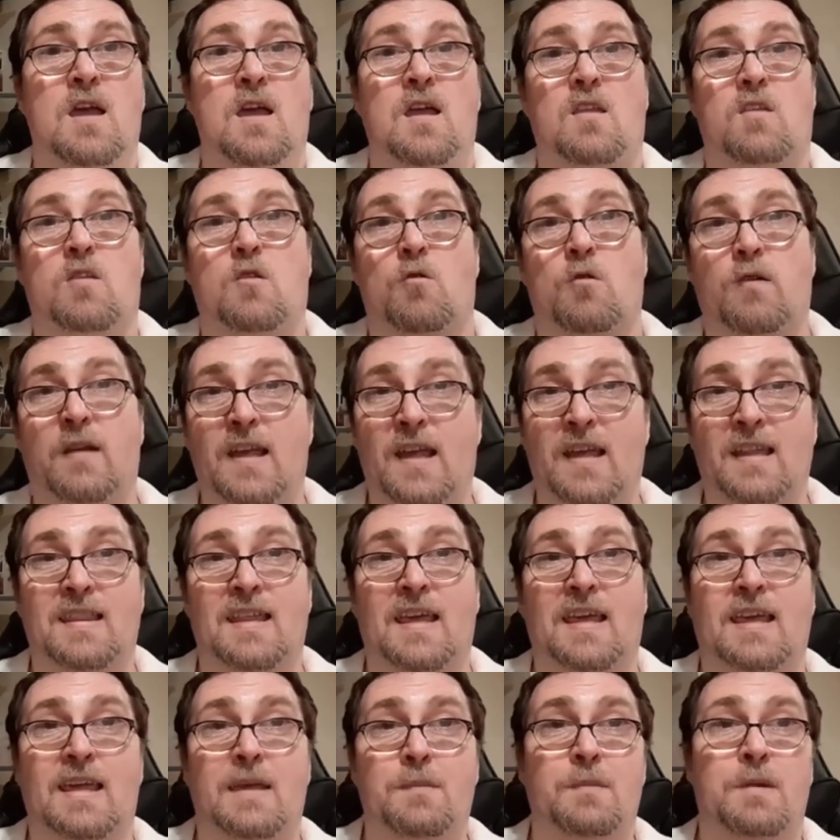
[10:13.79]
So again,
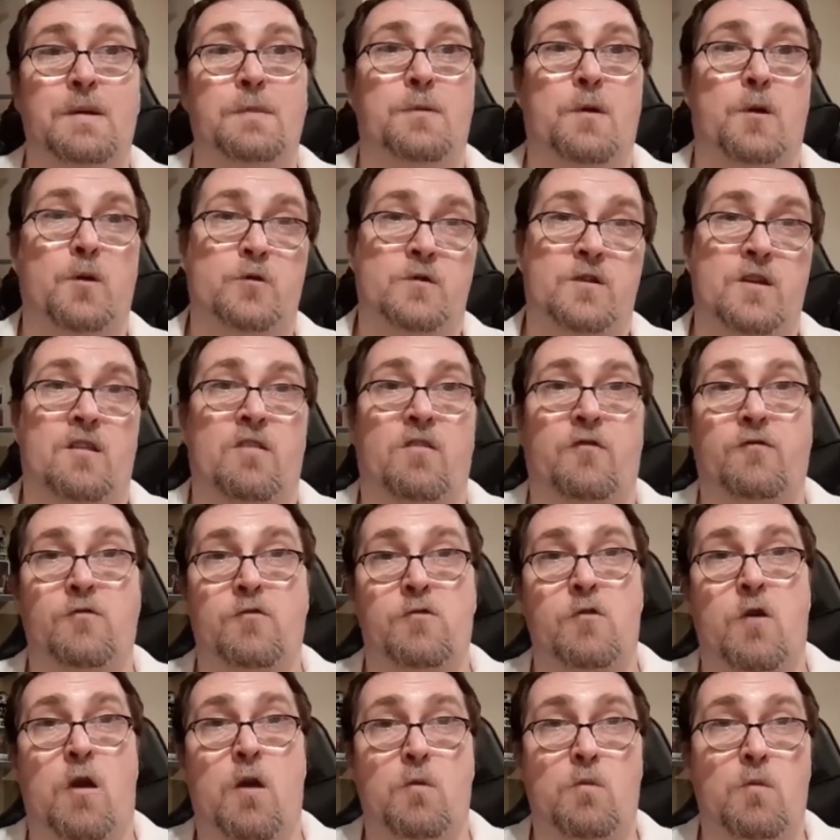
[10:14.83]
they can be purchased
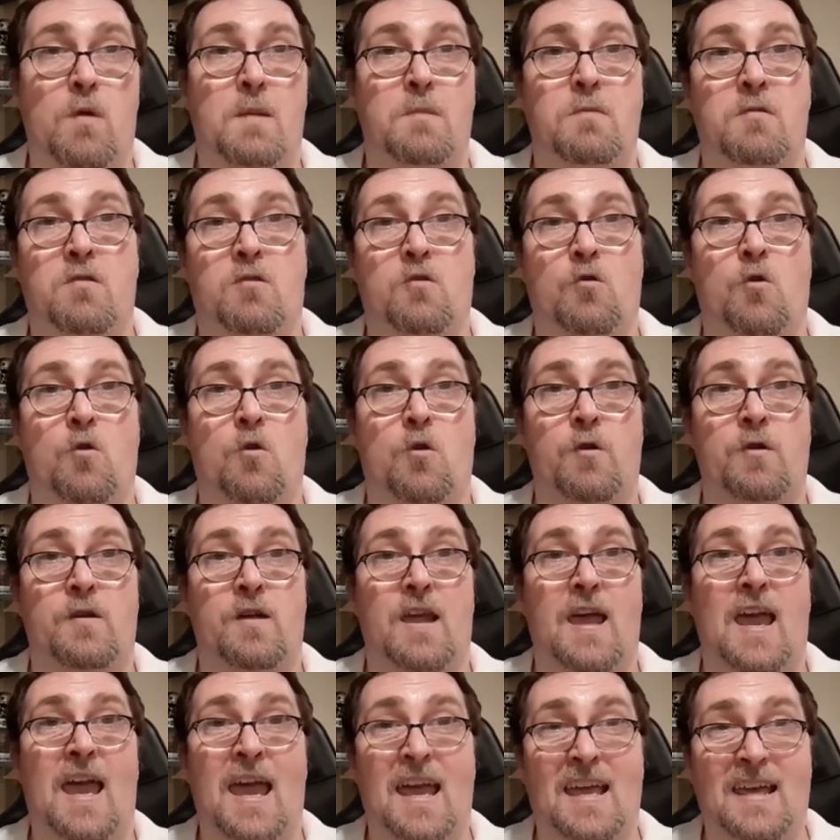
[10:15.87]
through our web store
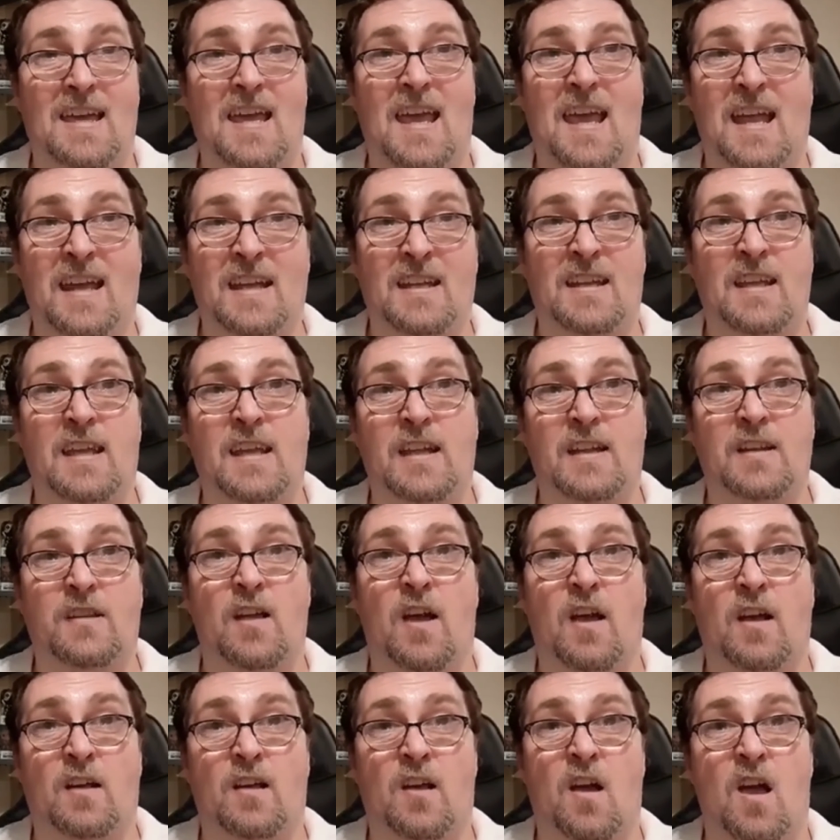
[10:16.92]
at
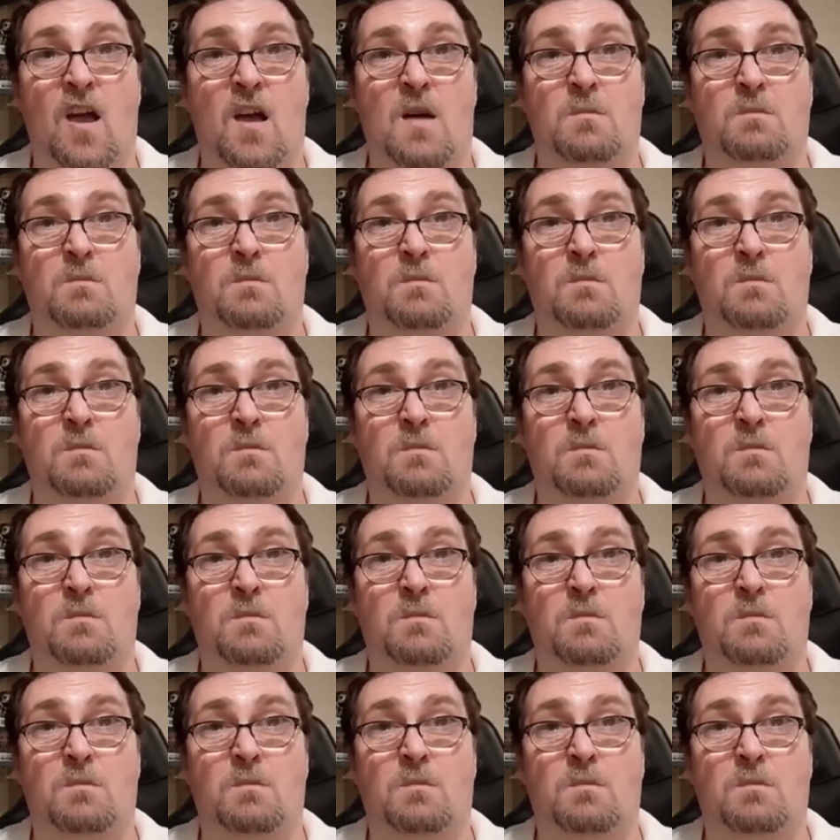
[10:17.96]
CanGeek.com.